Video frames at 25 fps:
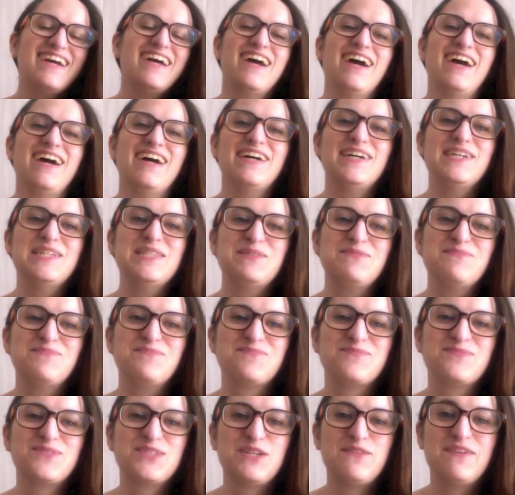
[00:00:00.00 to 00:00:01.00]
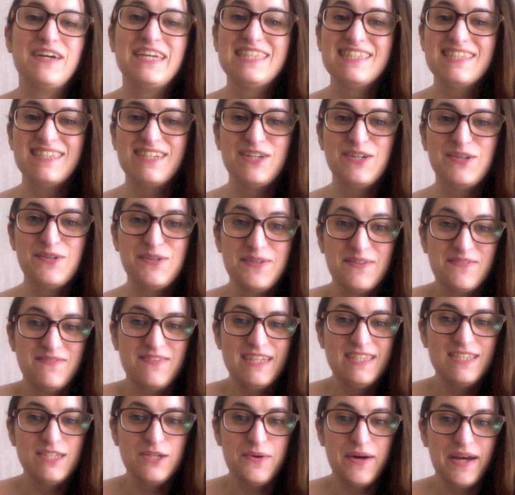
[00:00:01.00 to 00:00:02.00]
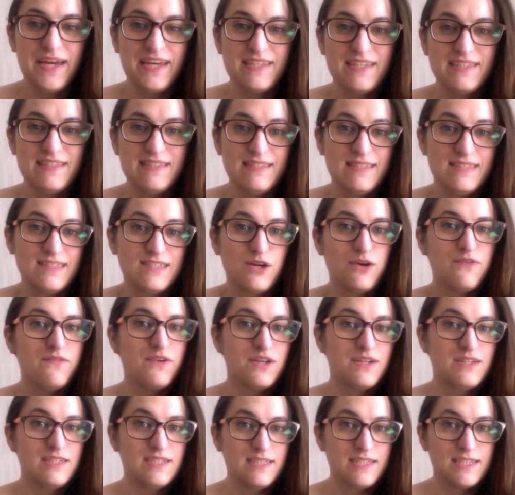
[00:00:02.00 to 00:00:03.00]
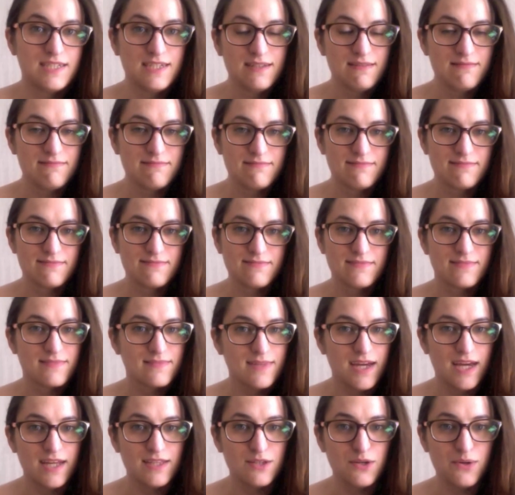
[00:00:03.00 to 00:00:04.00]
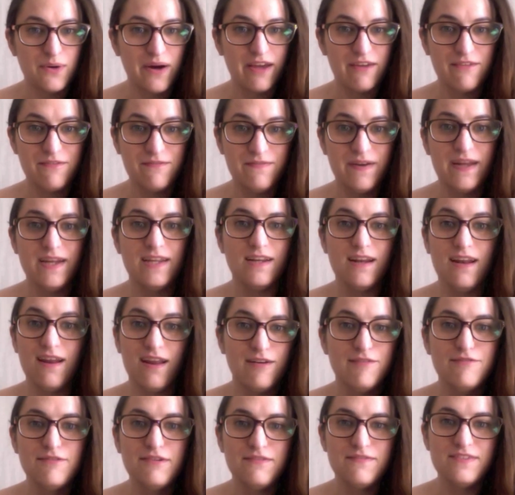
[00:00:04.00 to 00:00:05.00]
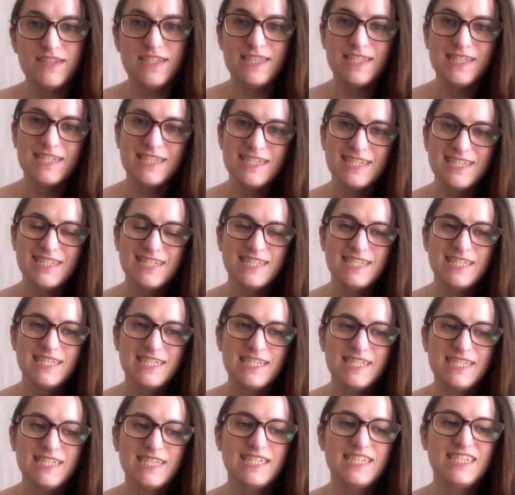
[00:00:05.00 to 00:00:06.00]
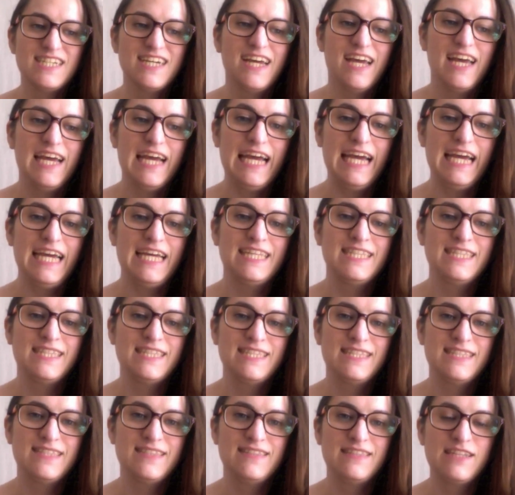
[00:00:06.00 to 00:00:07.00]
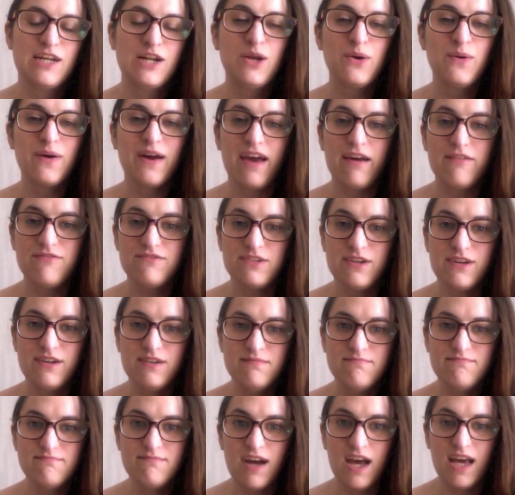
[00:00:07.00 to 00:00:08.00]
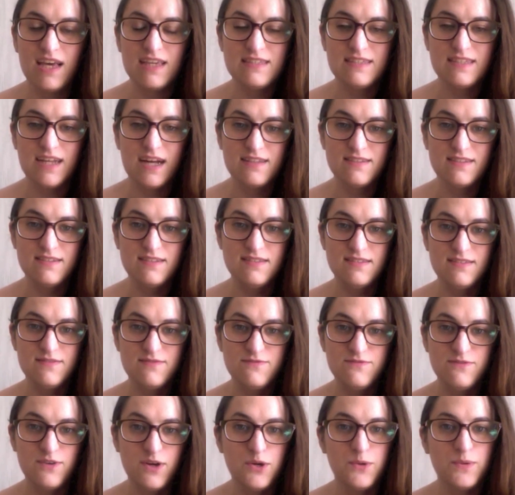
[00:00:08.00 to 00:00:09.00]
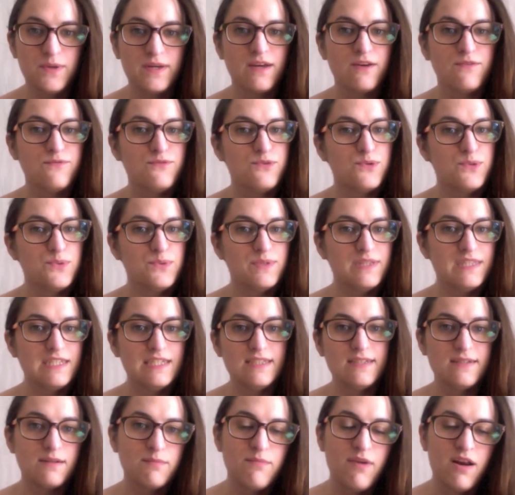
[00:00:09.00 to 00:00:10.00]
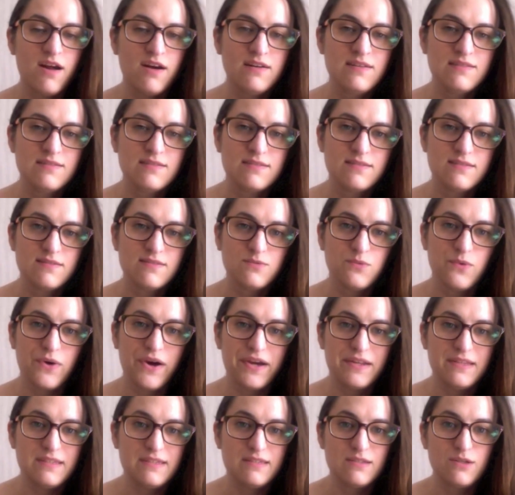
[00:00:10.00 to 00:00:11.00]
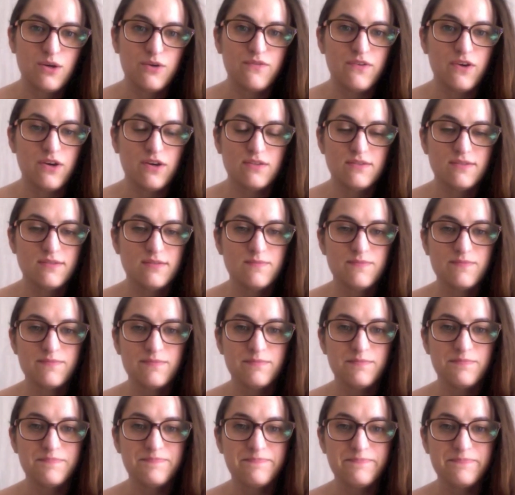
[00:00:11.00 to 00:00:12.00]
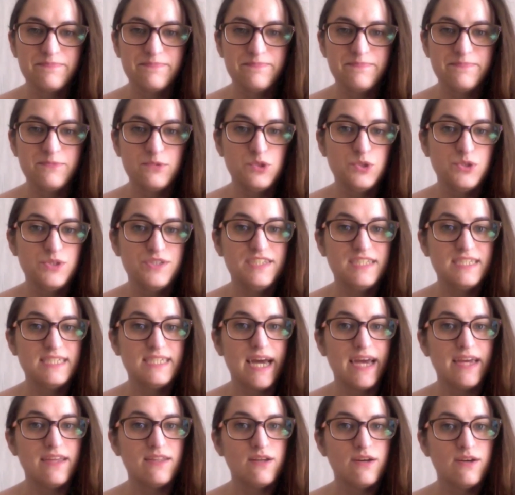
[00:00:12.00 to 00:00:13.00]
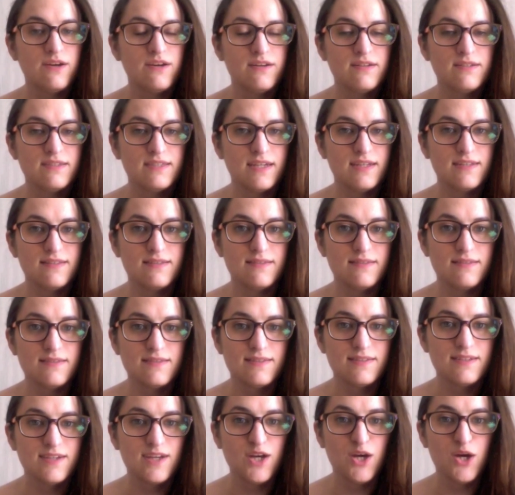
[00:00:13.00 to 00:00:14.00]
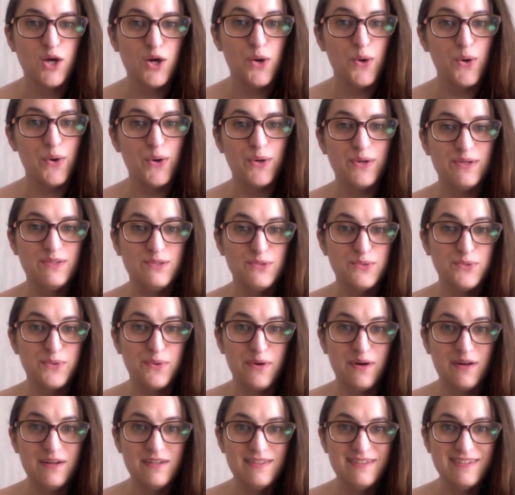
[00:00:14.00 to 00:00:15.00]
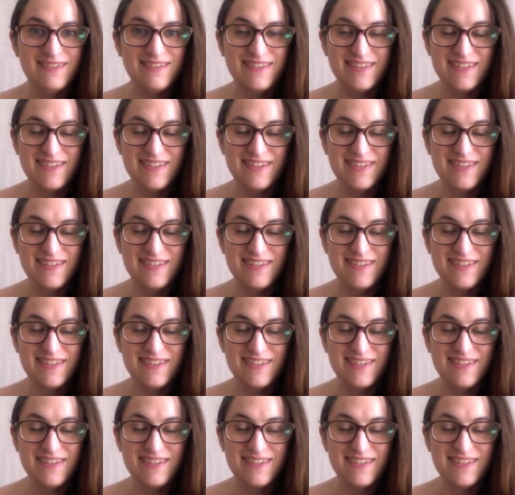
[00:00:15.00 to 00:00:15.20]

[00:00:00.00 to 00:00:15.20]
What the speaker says: And so that's why I discovered knitting. And how I fell in love with knitting. And not long after, I started following a few knitting blogs, where I discovered new designers and a whole new world.